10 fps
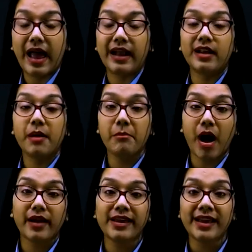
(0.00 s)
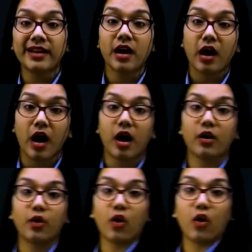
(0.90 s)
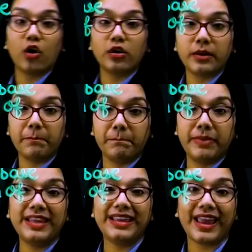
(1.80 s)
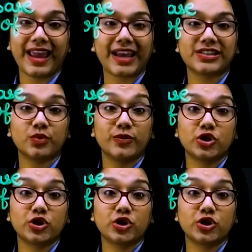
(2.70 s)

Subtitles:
and I'm marking an arc on BX,